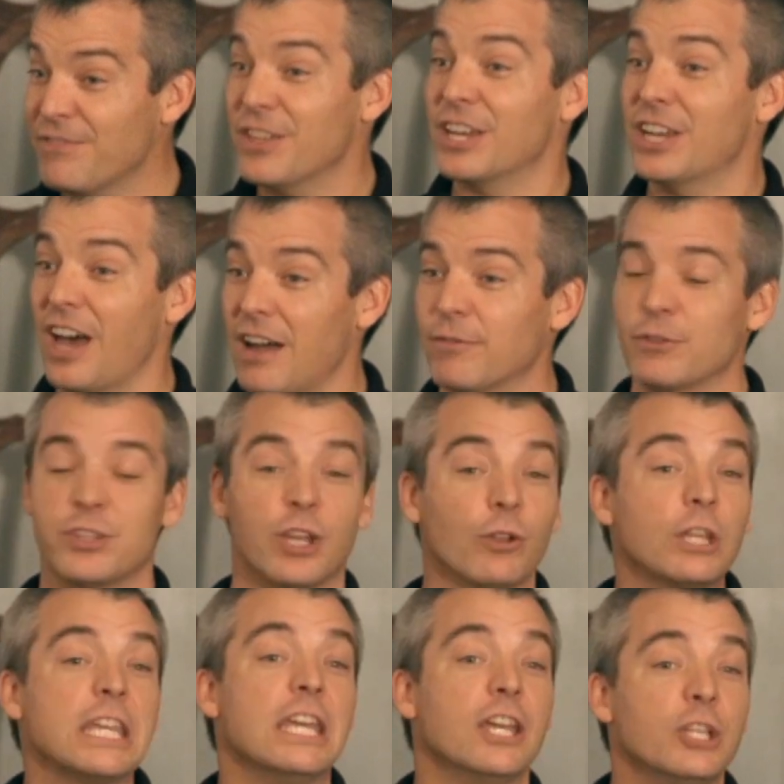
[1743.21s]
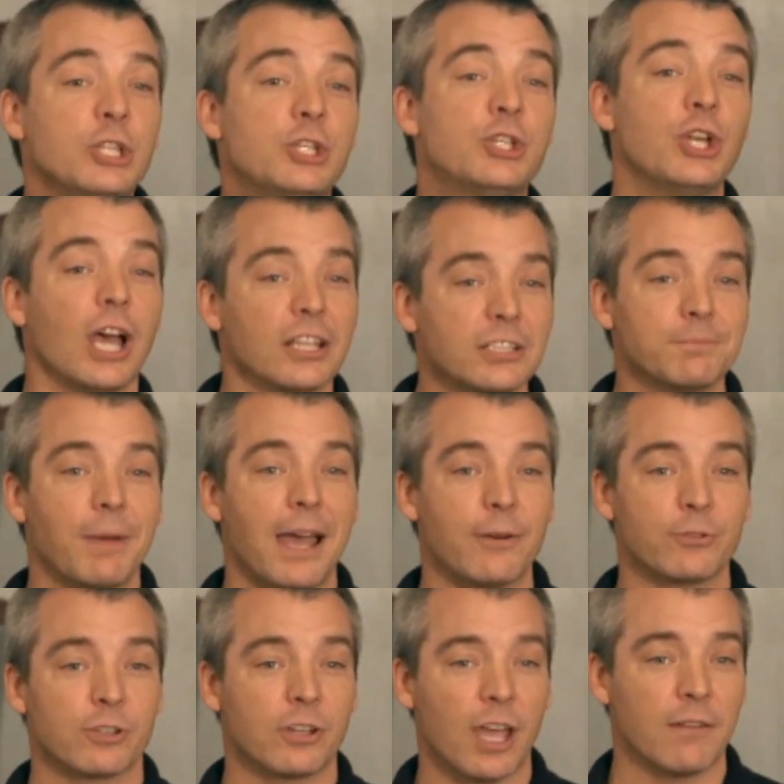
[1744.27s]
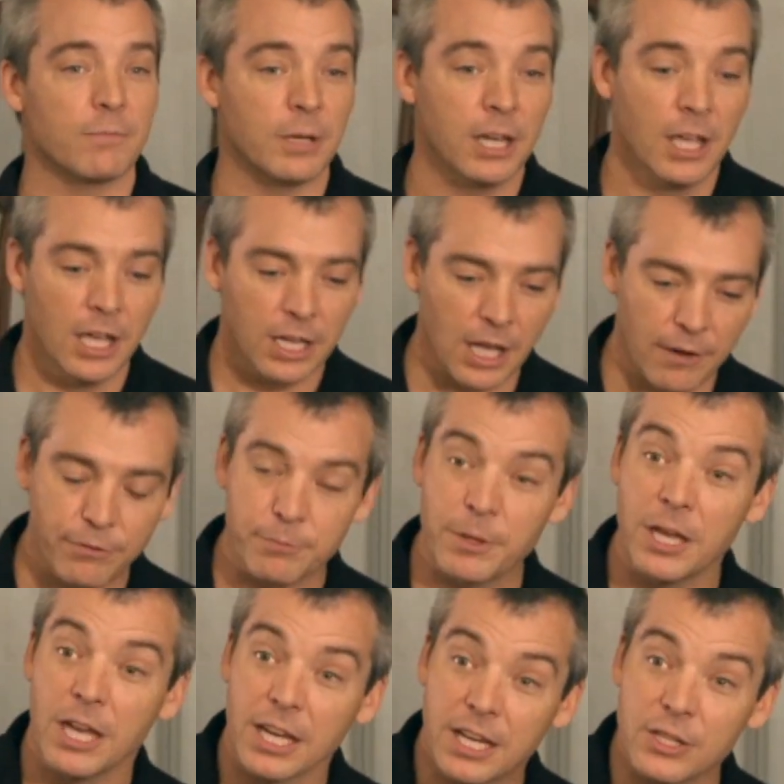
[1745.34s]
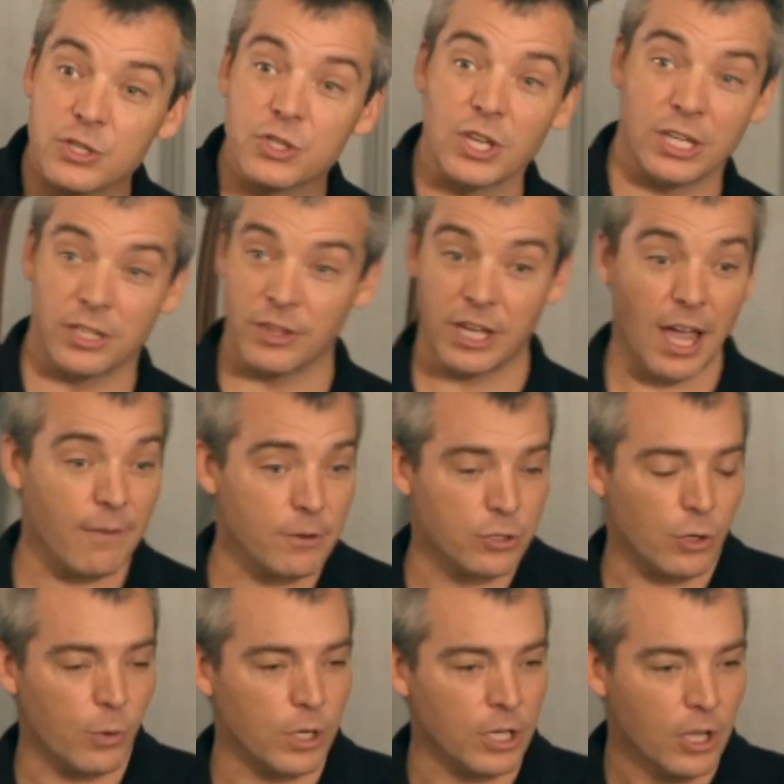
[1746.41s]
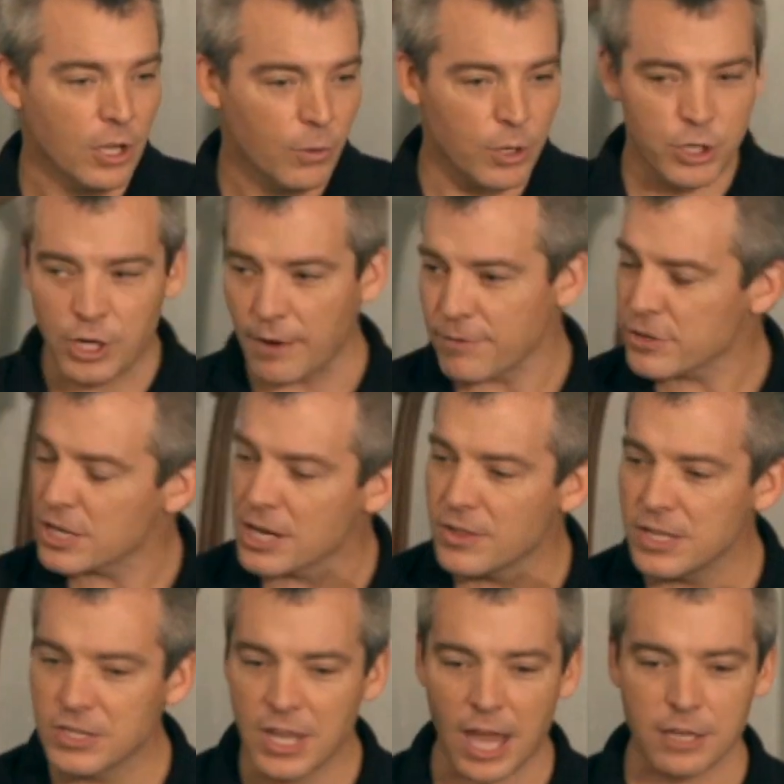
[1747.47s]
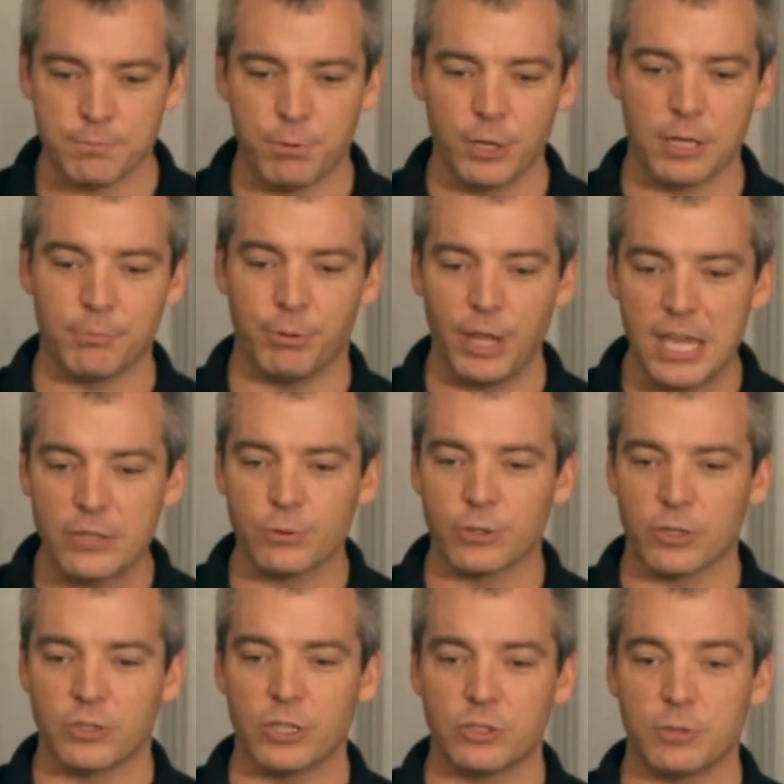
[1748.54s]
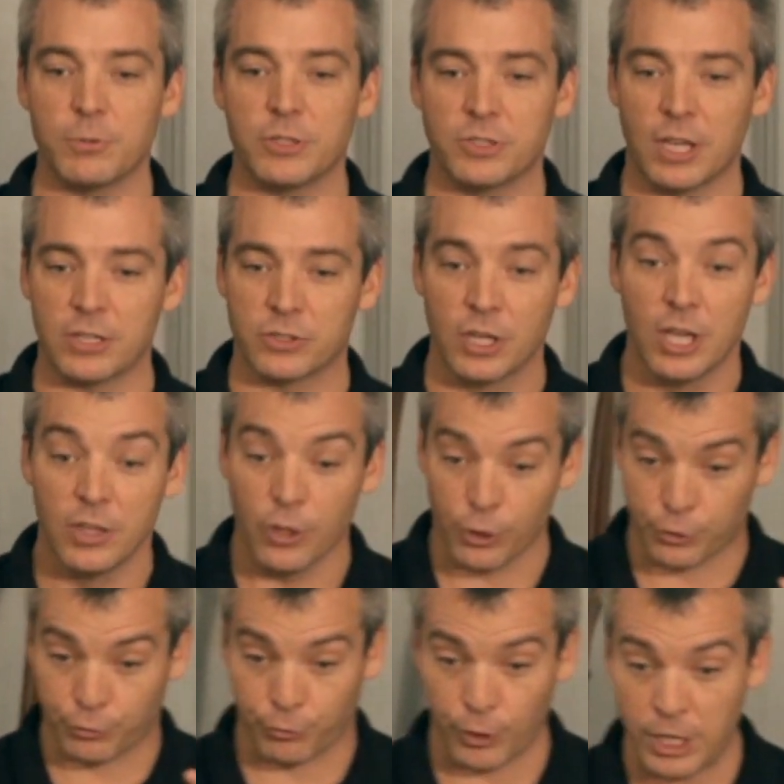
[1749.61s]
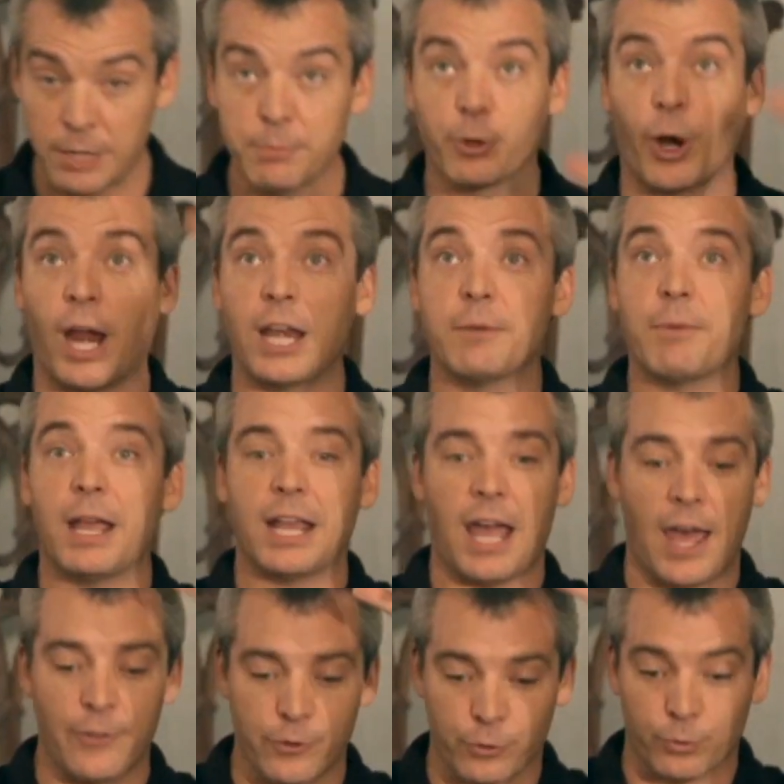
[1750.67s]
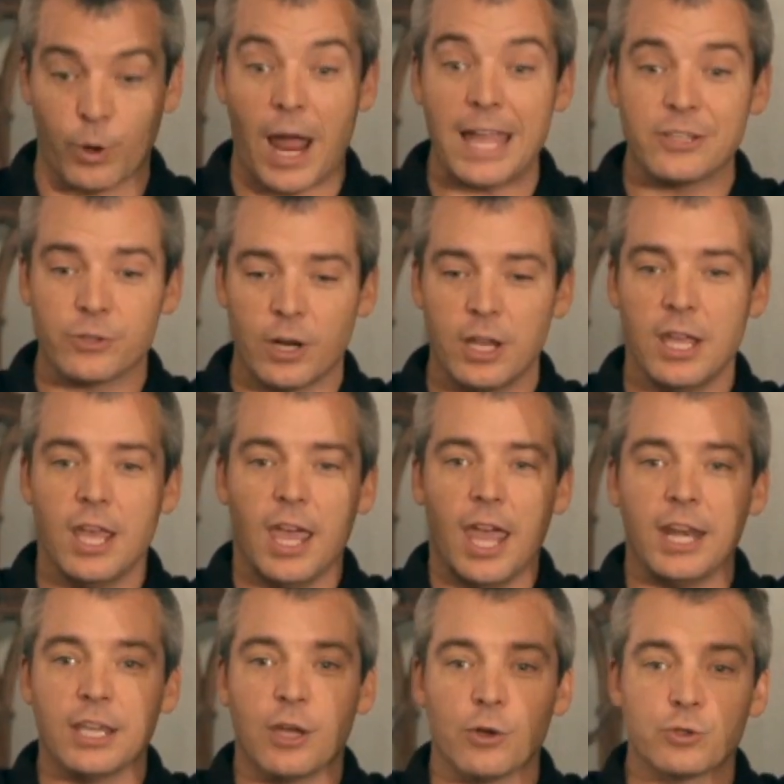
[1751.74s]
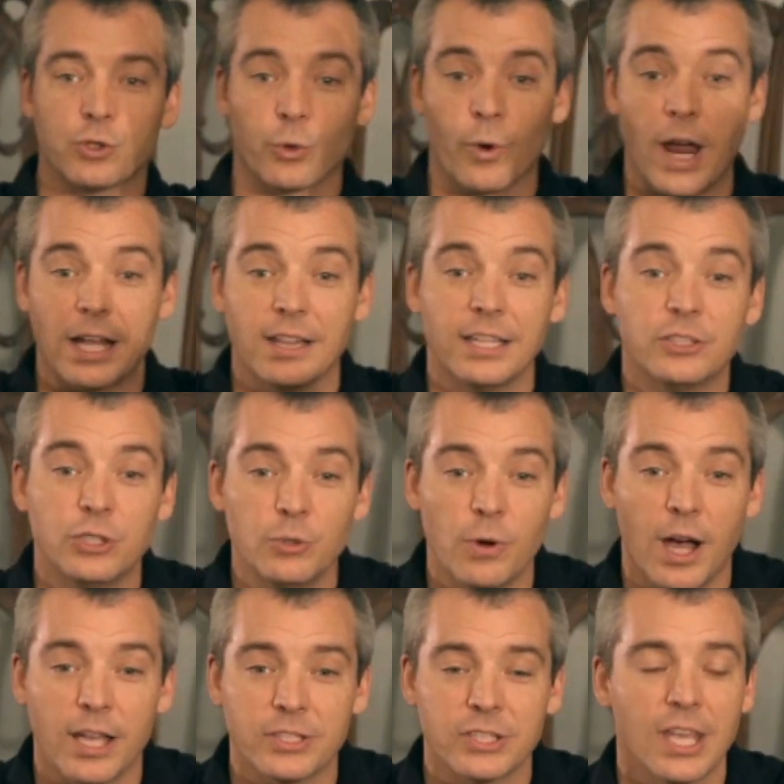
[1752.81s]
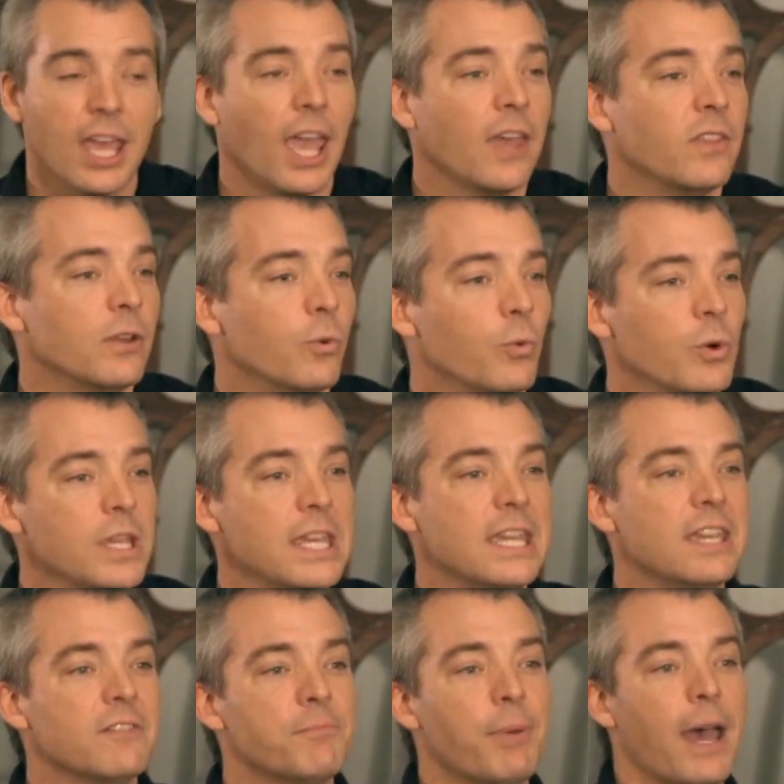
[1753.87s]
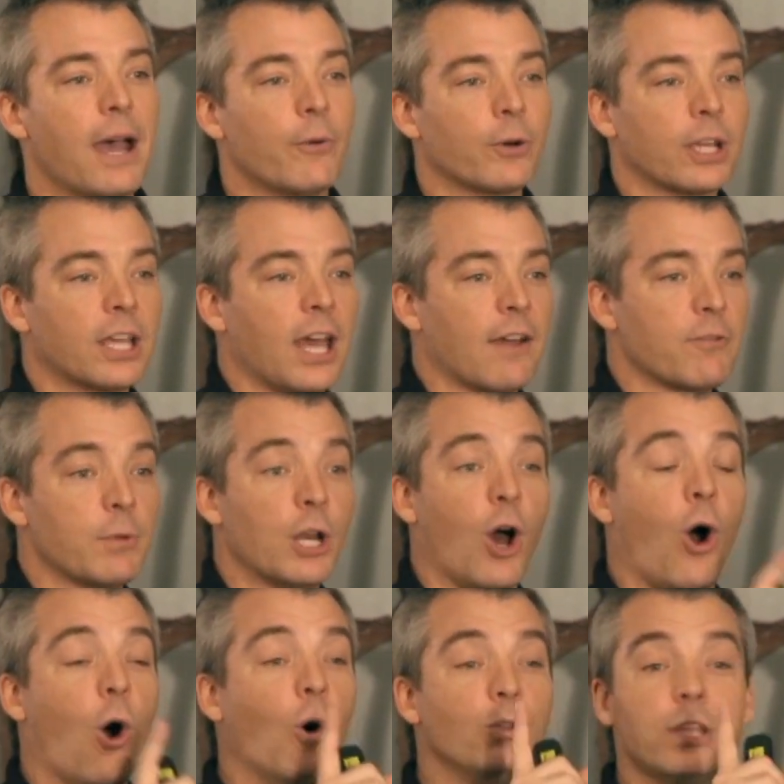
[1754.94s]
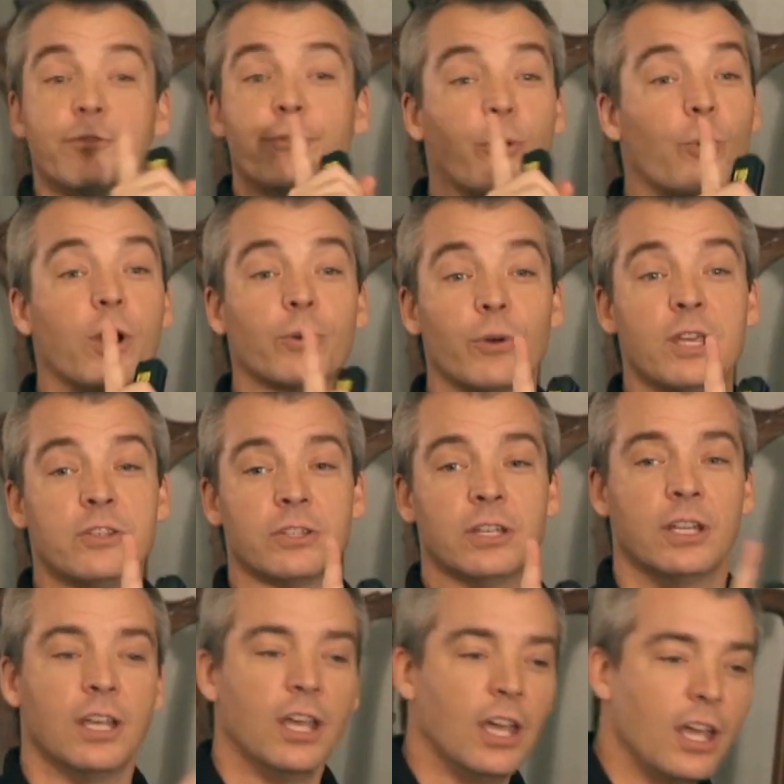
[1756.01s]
of the governed. The only just powers of government come from the consent of the governed. So, what, what Jefferson and these guys put in place was a system that says there's freedom granted by God, there's rights granted, and it goes directly to us, and then we give power to government only for one reason